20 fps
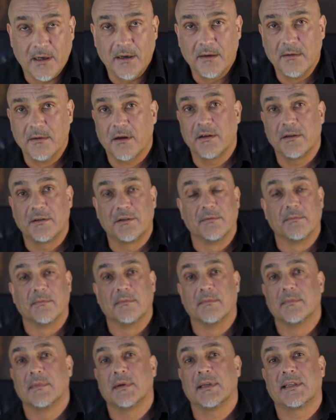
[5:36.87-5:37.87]
I'm going to
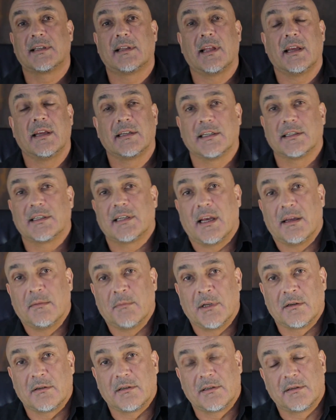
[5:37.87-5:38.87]
miss the
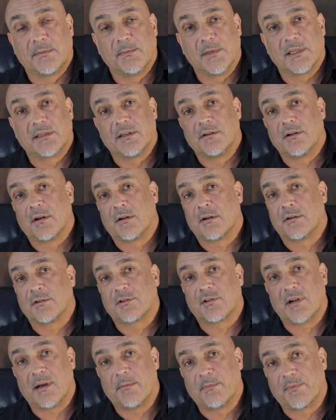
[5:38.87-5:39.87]
entertainment Mr. Donald
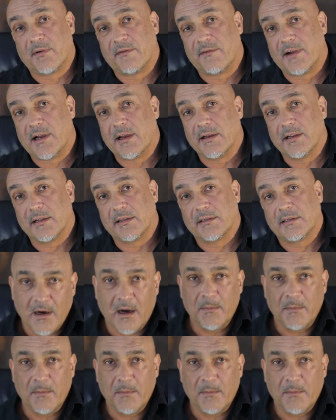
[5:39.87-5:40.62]
Trump provided.